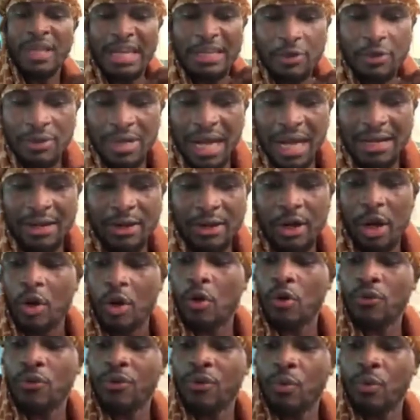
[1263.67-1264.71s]
For they do not
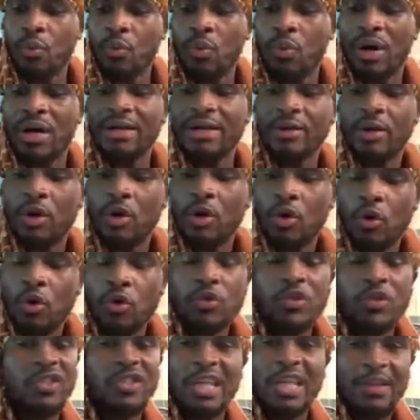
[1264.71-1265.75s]
know the one
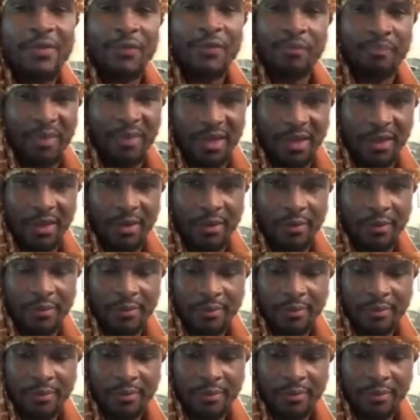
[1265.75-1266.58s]
who sent me.